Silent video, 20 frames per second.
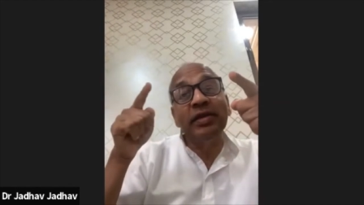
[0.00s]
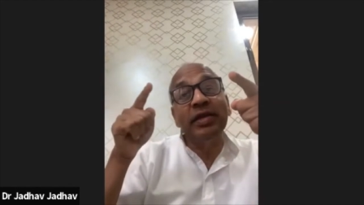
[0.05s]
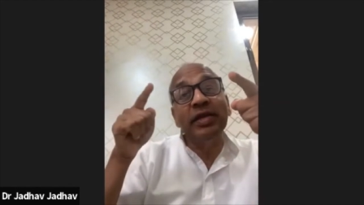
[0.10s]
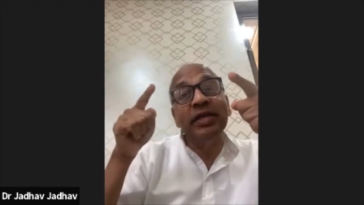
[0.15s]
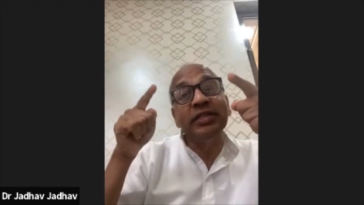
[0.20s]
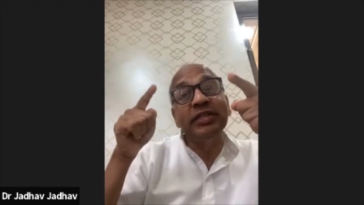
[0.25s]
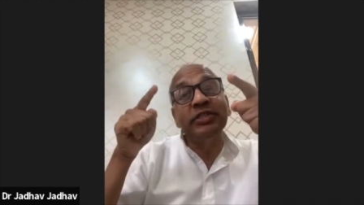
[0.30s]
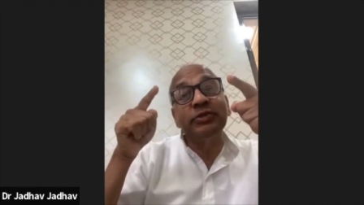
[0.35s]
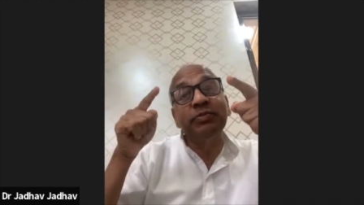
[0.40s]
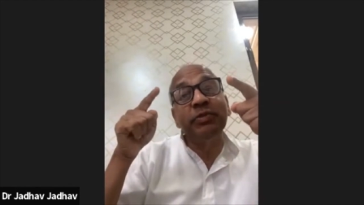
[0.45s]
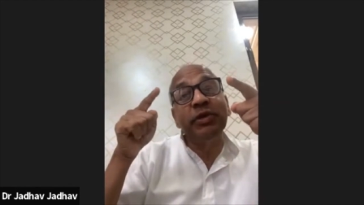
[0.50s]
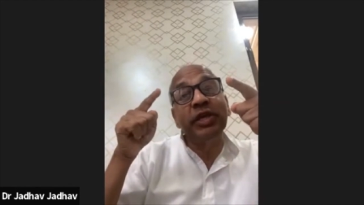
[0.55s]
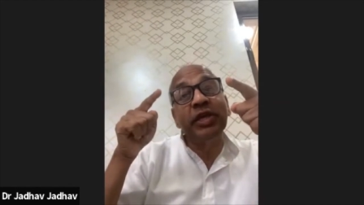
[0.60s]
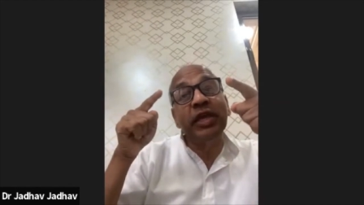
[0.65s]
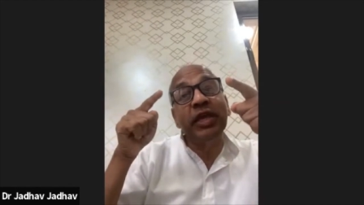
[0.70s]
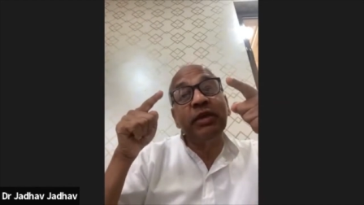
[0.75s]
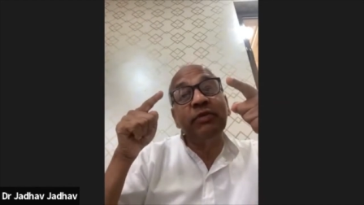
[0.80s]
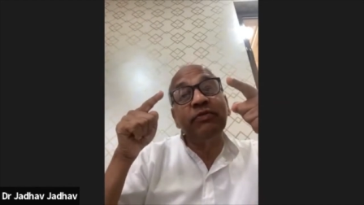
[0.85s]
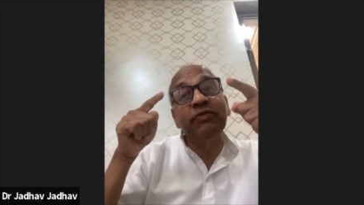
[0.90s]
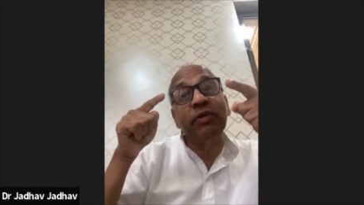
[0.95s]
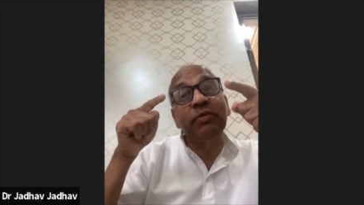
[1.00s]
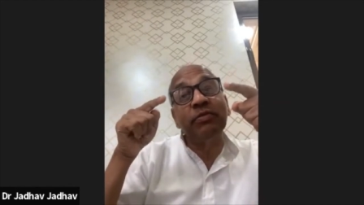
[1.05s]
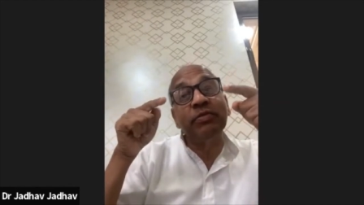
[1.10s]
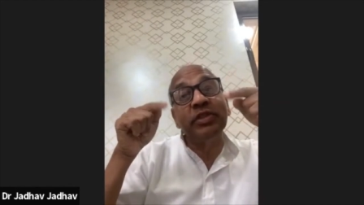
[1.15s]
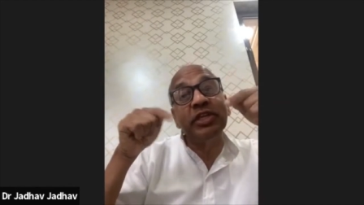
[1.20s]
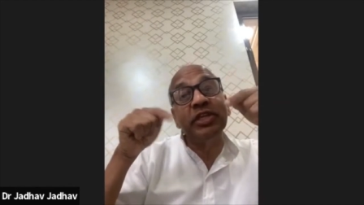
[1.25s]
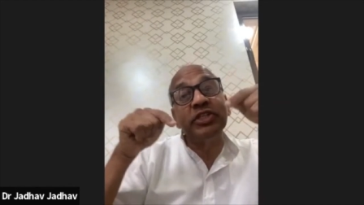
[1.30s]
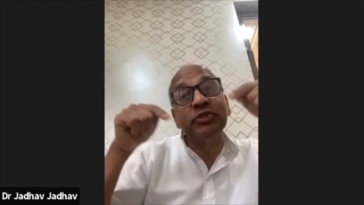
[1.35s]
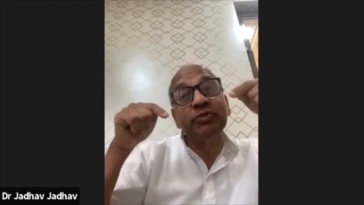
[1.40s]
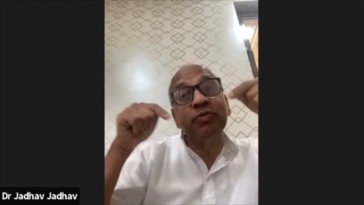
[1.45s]
is speaking from
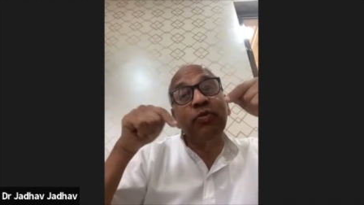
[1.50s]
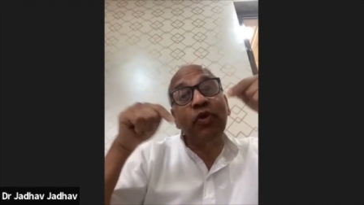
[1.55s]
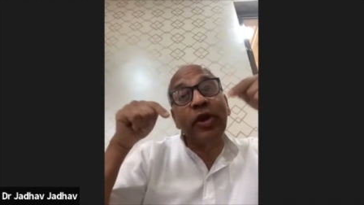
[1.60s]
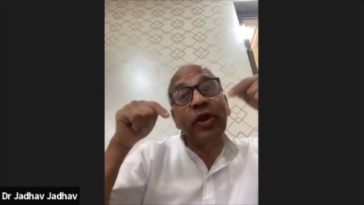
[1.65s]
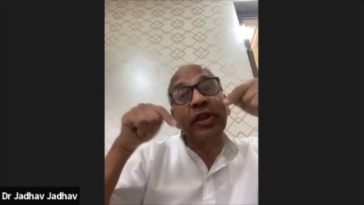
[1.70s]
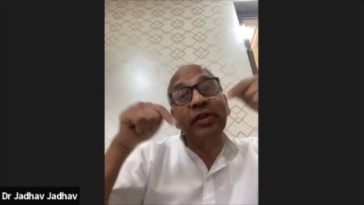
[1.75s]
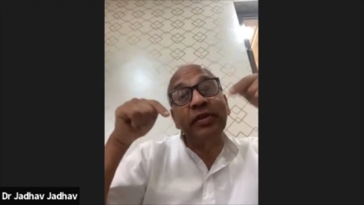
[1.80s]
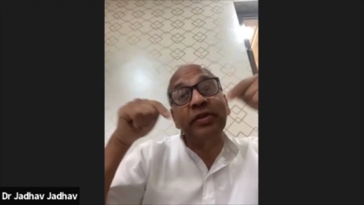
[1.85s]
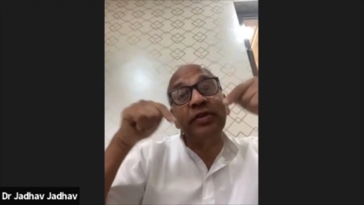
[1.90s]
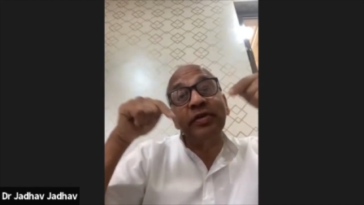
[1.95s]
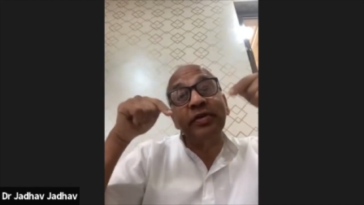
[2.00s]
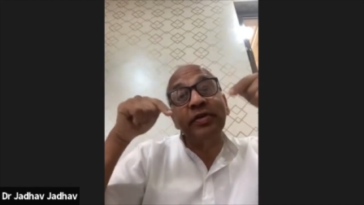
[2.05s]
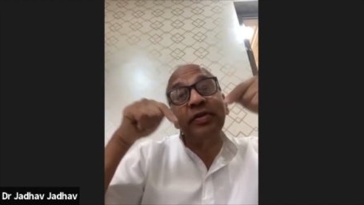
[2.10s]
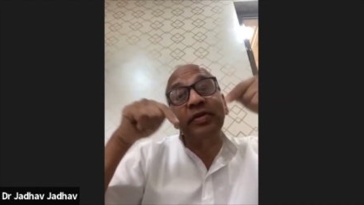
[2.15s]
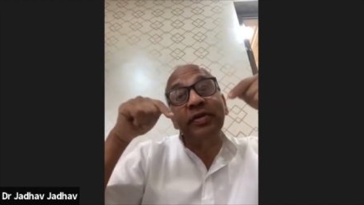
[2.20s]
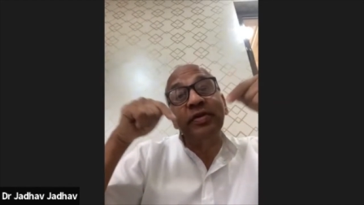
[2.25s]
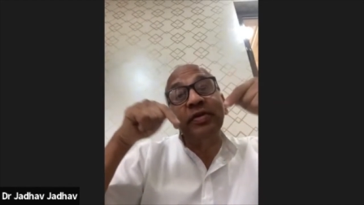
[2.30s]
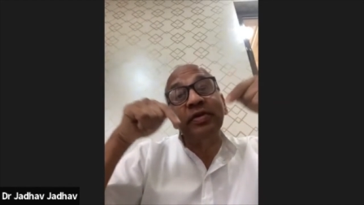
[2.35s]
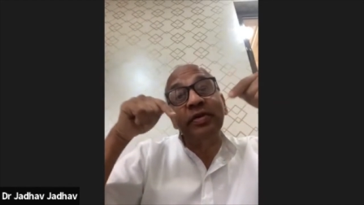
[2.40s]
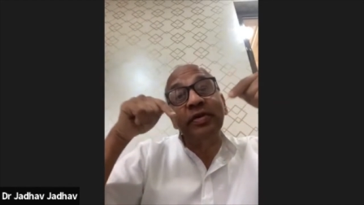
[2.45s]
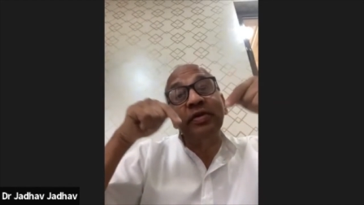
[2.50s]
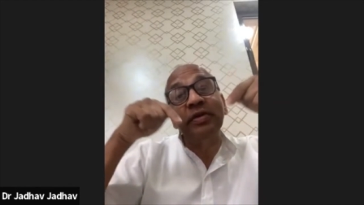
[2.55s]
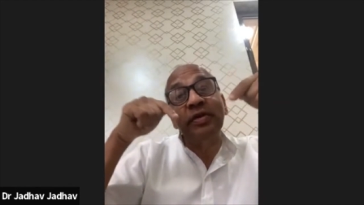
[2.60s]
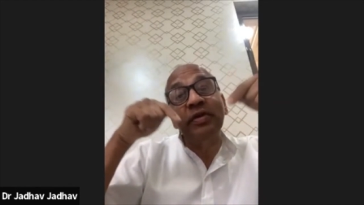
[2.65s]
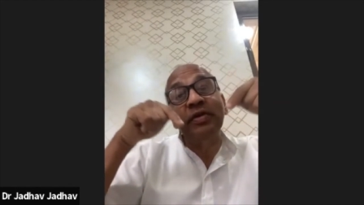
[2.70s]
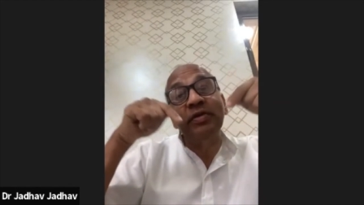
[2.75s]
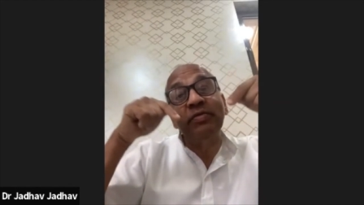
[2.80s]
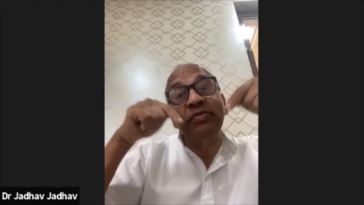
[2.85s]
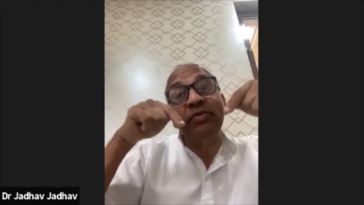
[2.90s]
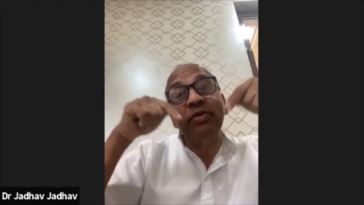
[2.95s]
this point,
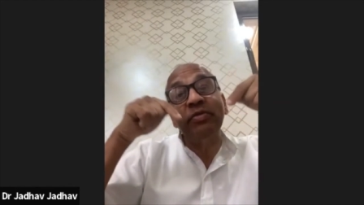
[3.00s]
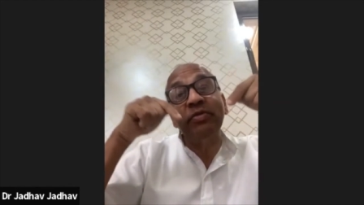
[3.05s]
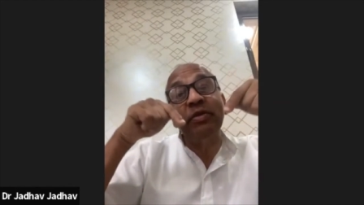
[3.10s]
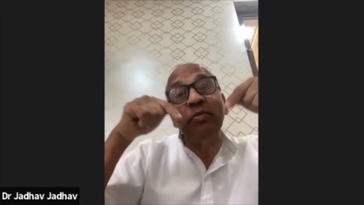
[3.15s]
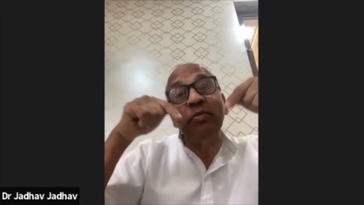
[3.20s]
from the